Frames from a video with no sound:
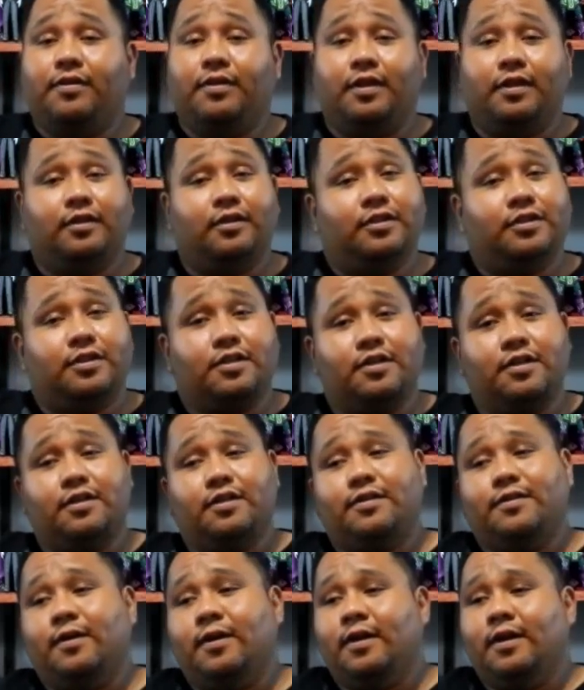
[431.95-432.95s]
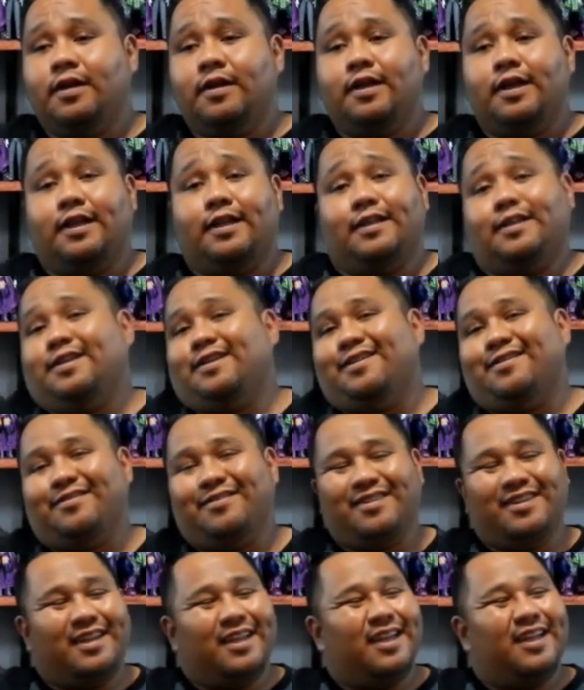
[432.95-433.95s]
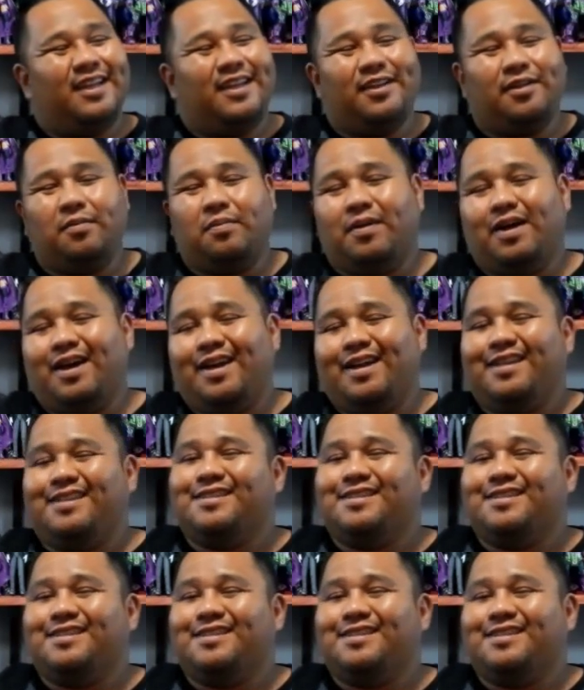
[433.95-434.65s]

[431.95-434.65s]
it looks good, and then you know you get it, you buy it.